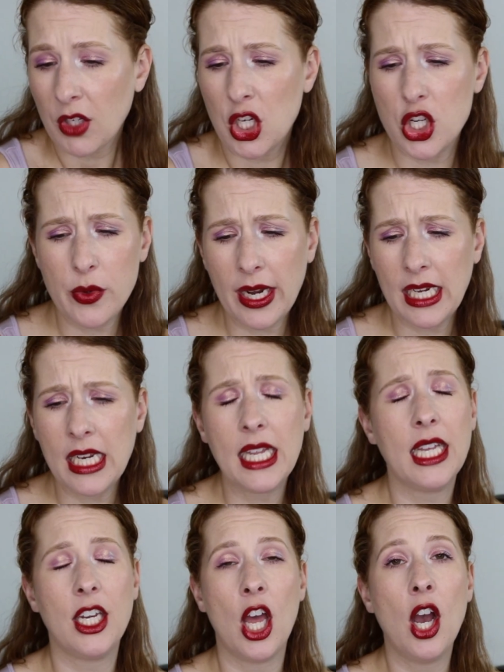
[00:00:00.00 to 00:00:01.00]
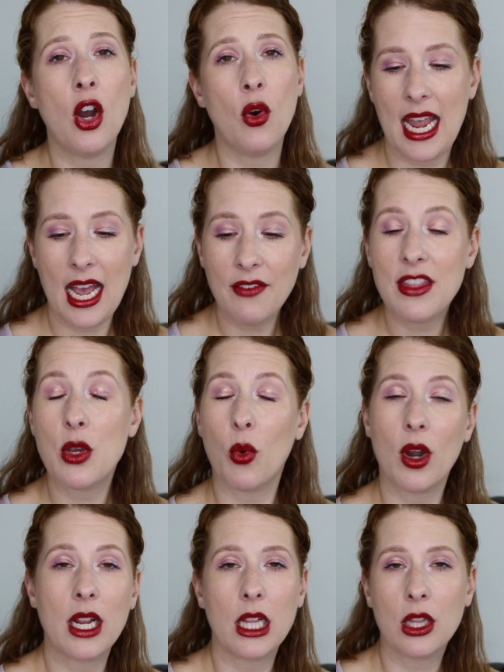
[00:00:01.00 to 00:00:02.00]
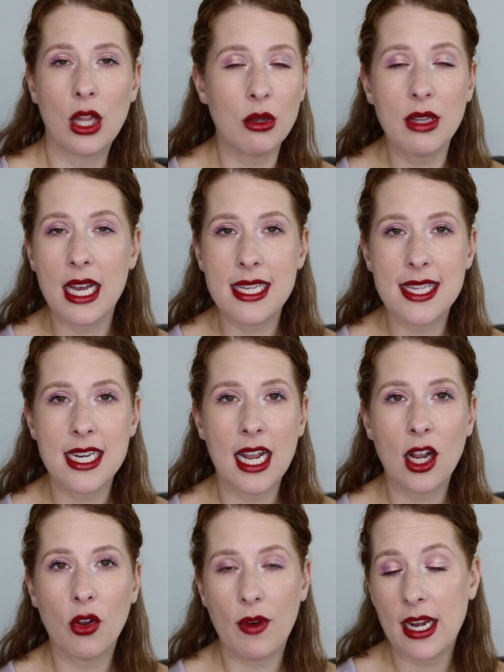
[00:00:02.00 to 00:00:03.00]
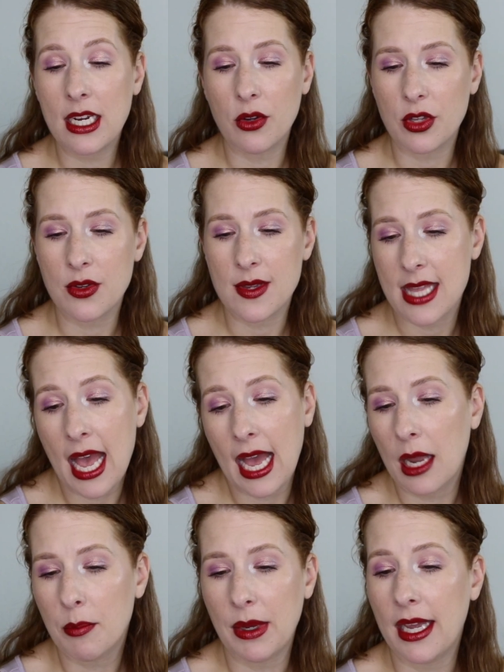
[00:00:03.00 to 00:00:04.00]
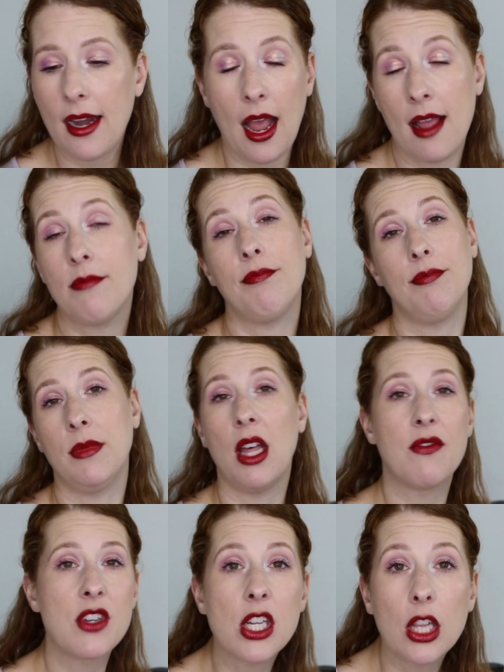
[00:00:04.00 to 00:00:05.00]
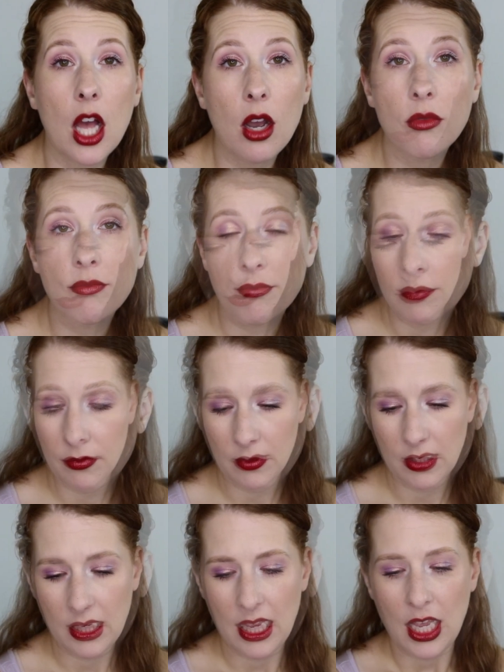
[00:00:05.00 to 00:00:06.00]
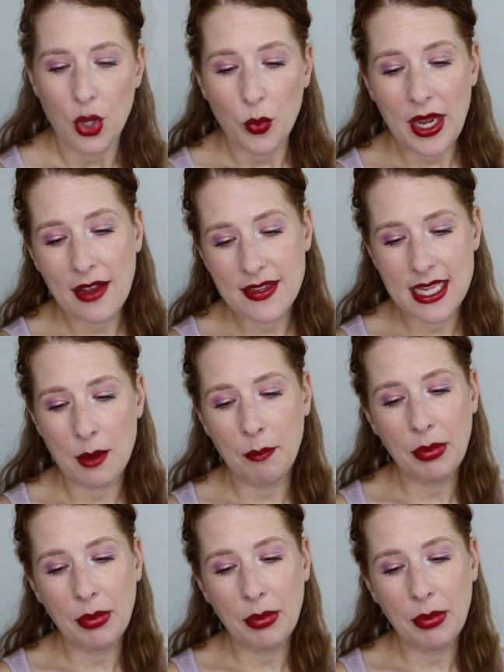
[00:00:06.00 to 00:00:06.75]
do I need it? No. I have the Auric Glow Lust and I already don't use that, but I love to glow. We have some